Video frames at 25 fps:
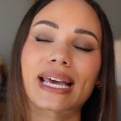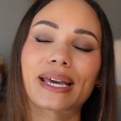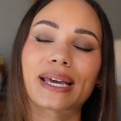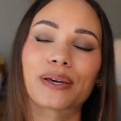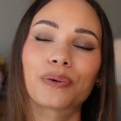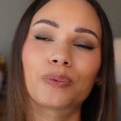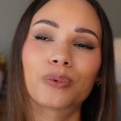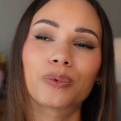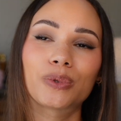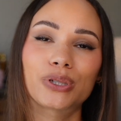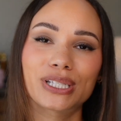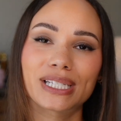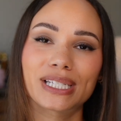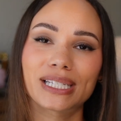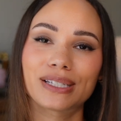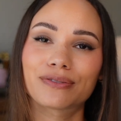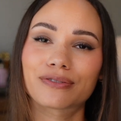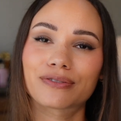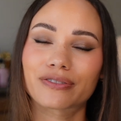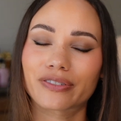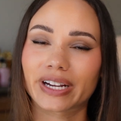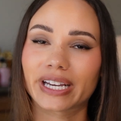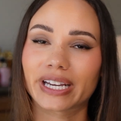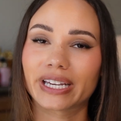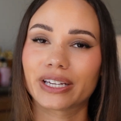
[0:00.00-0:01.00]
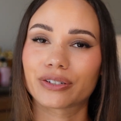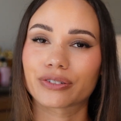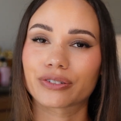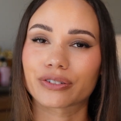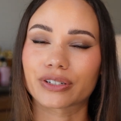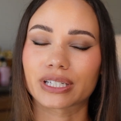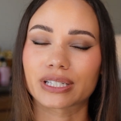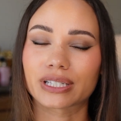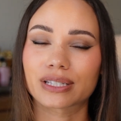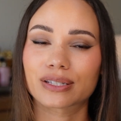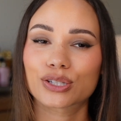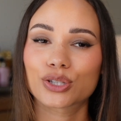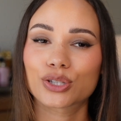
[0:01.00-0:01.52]
a woody
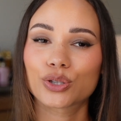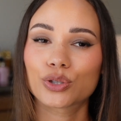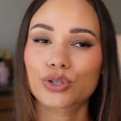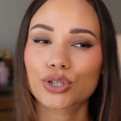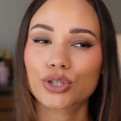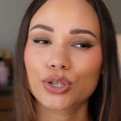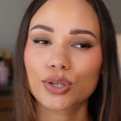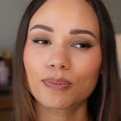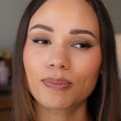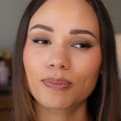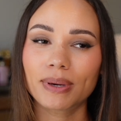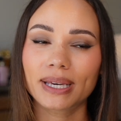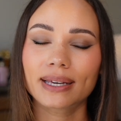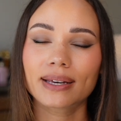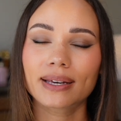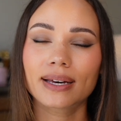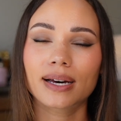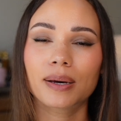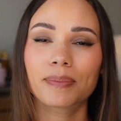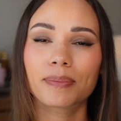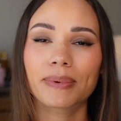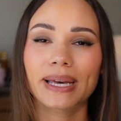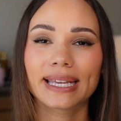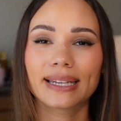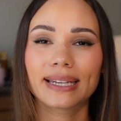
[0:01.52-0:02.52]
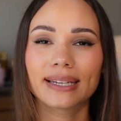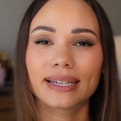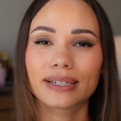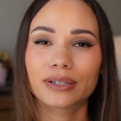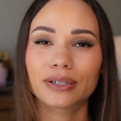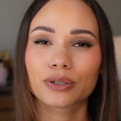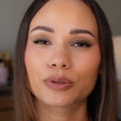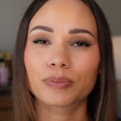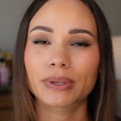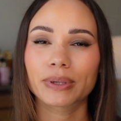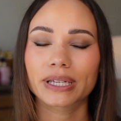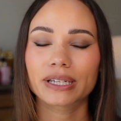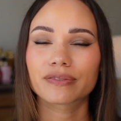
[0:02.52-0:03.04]
fragrance. You do pick up a
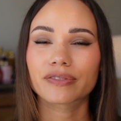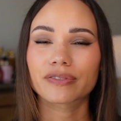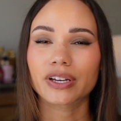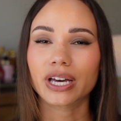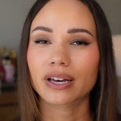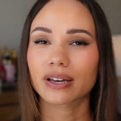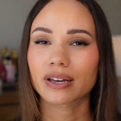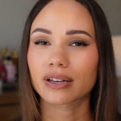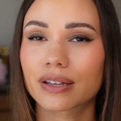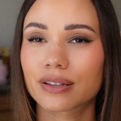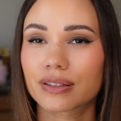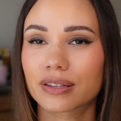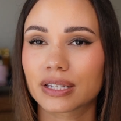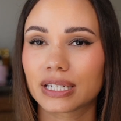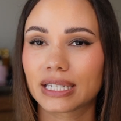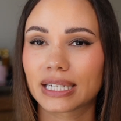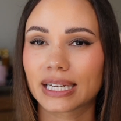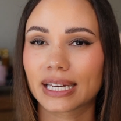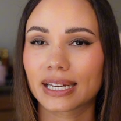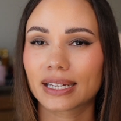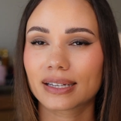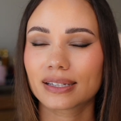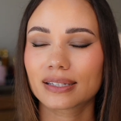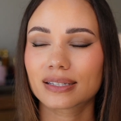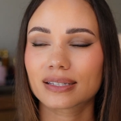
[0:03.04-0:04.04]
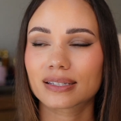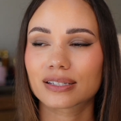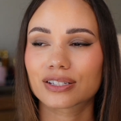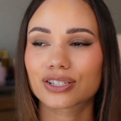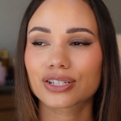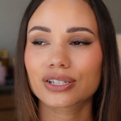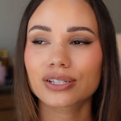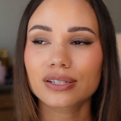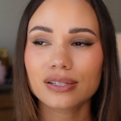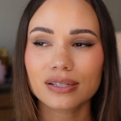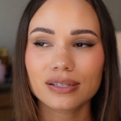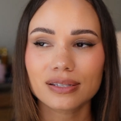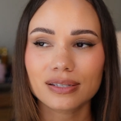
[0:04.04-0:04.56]
little bit of earthiness,
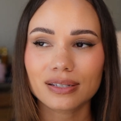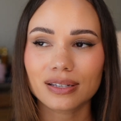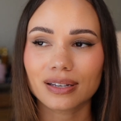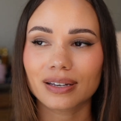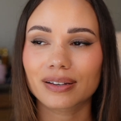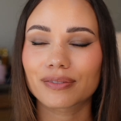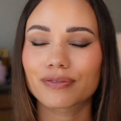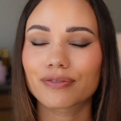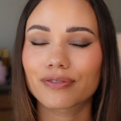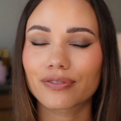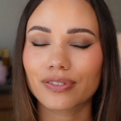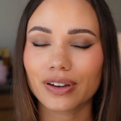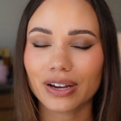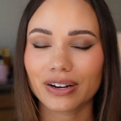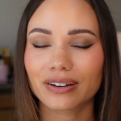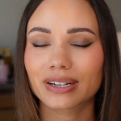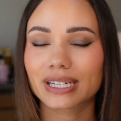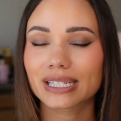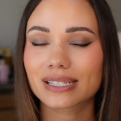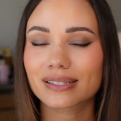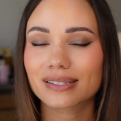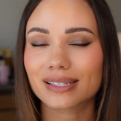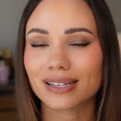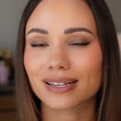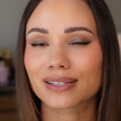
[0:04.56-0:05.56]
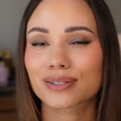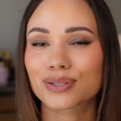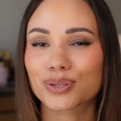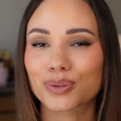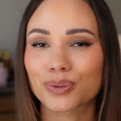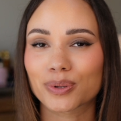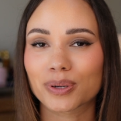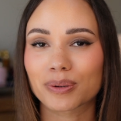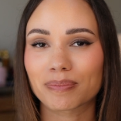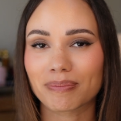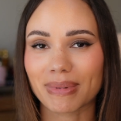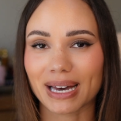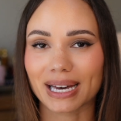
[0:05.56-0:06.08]
just a very
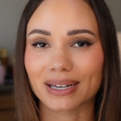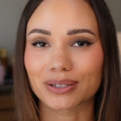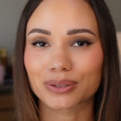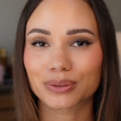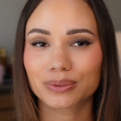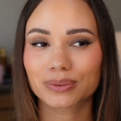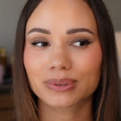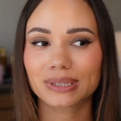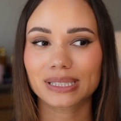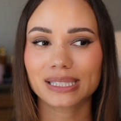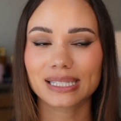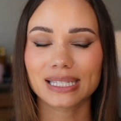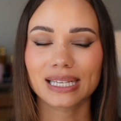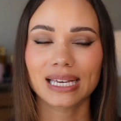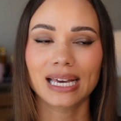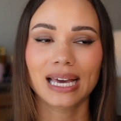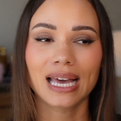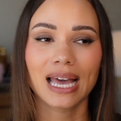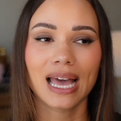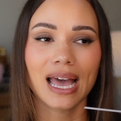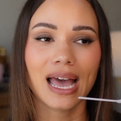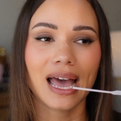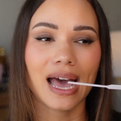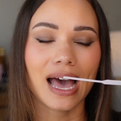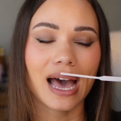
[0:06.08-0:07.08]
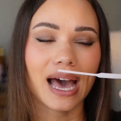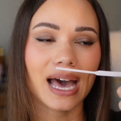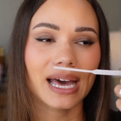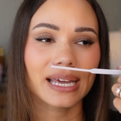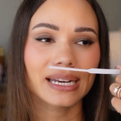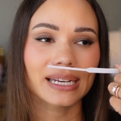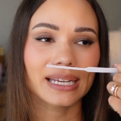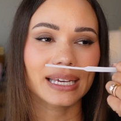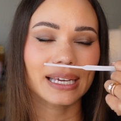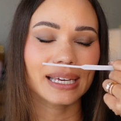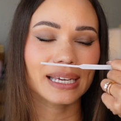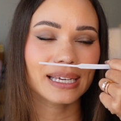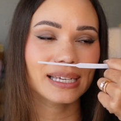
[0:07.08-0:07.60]
subtle amount,
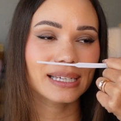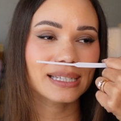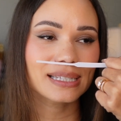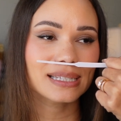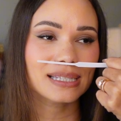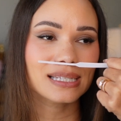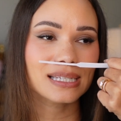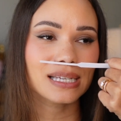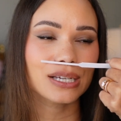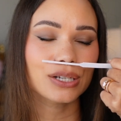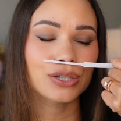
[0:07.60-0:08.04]
and it